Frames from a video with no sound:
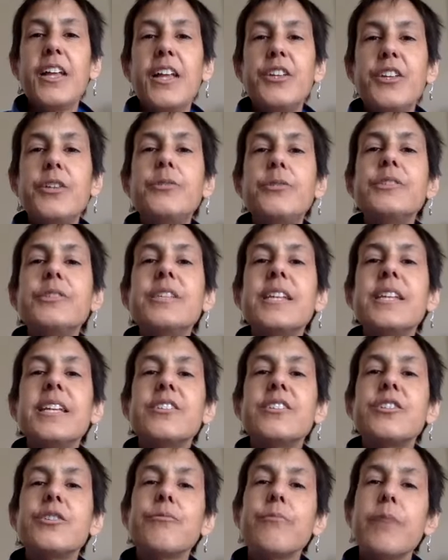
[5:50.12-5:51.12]
using
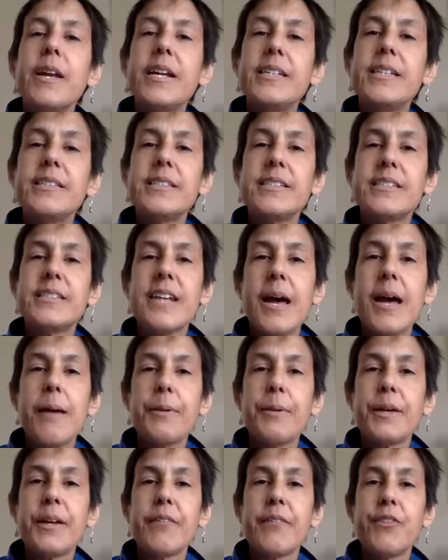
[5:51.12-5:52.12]
it to raise the
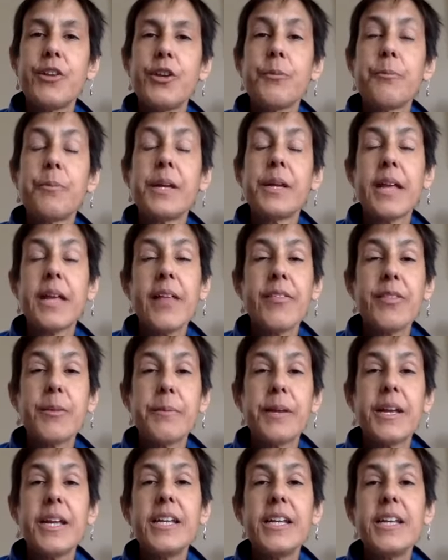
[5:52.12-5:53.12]
topic at the
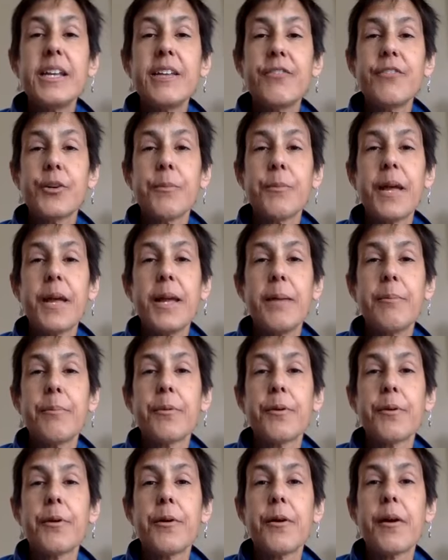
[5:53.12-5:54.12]
beginning of your
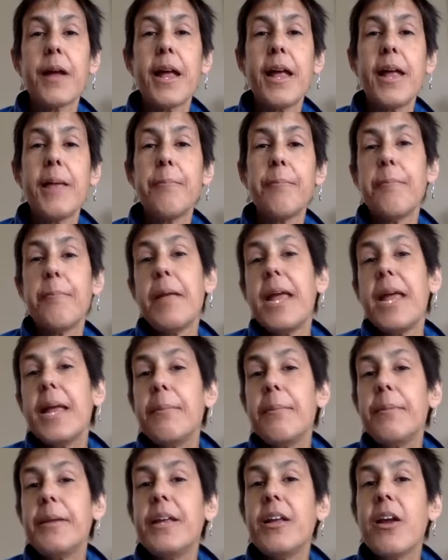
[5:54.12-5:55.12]
paper, and
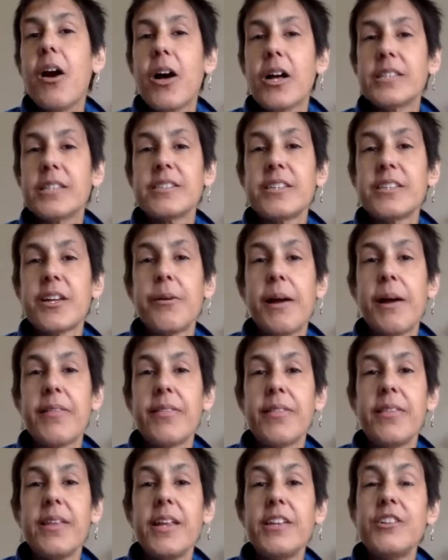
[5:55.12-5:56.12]
maybe also
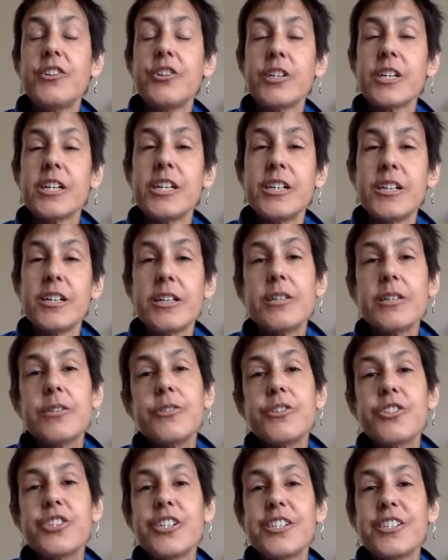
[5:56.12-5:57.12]
in your
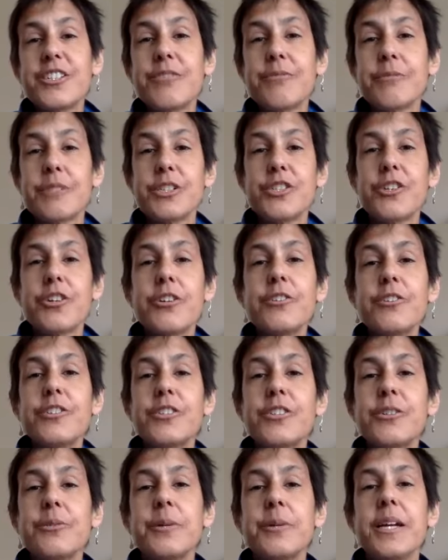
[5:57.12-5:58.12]
conclusion to return
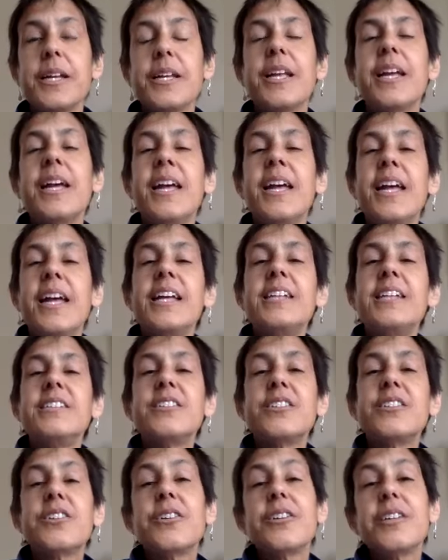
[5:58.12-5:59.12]
to it, is
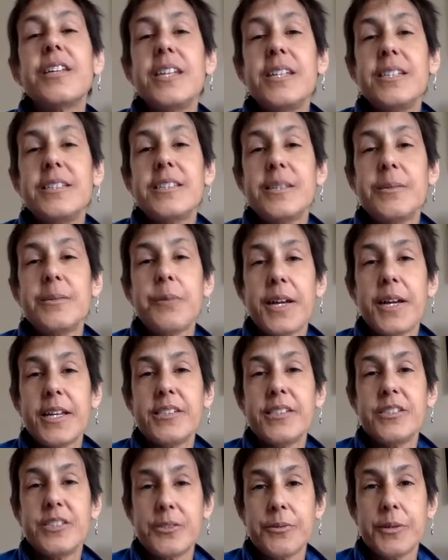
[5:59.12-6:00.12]
a good, easy way
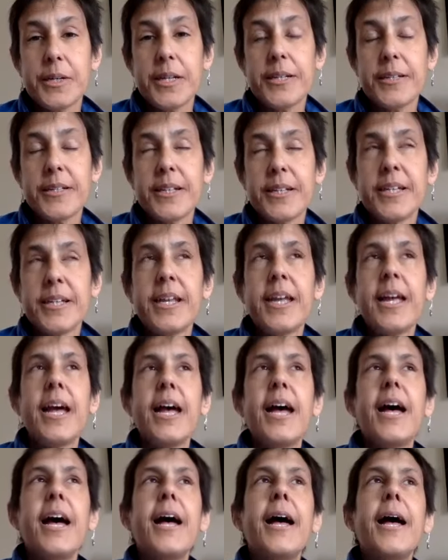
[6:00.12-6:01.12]
to do it.
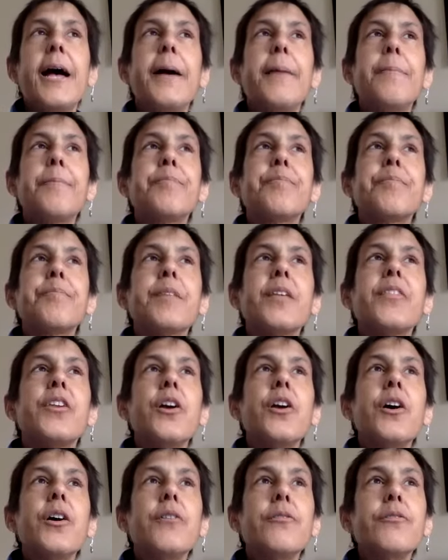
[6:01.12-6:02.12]

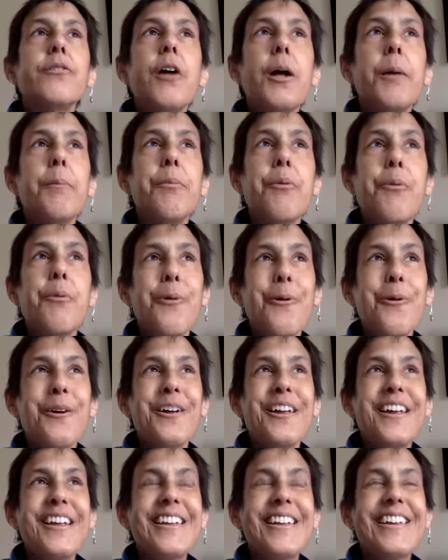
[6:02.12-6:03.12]
The overall
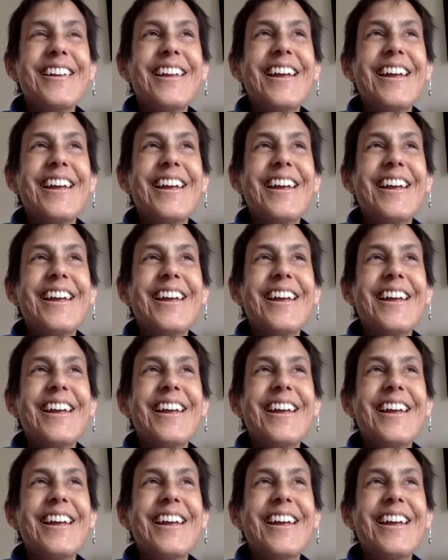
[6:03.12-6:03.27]
point